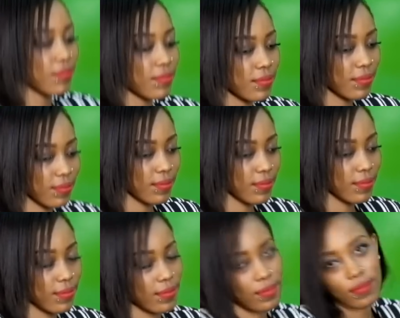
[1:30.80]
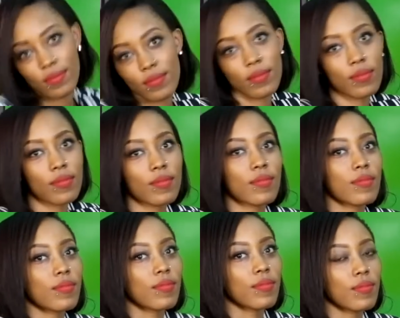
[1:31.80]

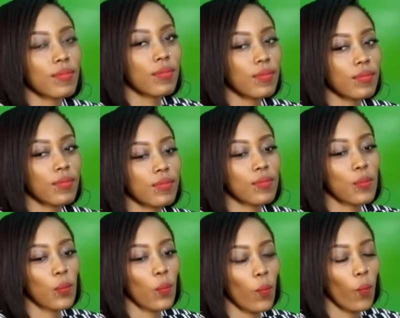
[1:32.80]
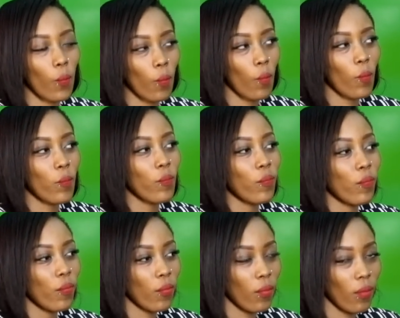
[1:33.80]

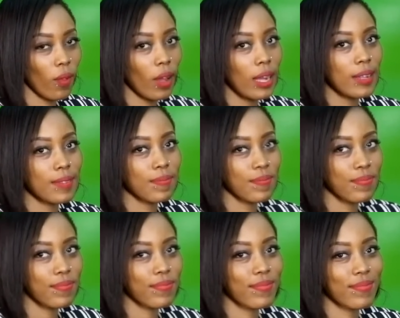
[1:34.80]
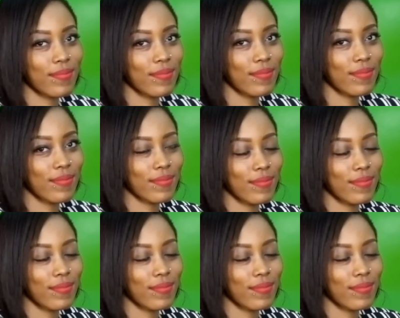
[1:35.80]
This person isn't speaking.